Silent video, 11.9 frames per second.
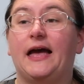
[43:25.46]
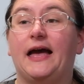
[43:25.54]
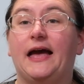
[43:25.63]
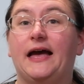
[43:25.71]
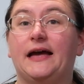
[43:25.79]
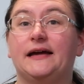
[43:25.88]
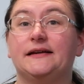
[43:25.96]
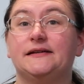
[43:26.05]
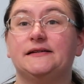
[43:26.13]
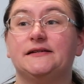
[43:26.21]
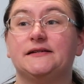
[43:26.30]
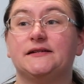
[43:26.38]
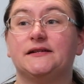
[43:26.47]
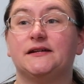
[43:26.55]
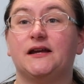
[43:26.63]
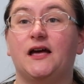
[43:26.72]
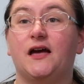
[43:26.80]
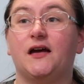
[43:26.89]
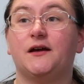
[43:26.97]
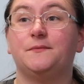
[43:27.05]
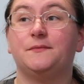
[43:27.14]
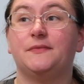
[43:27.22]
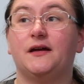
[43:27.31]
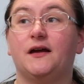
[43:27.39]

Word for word: and um,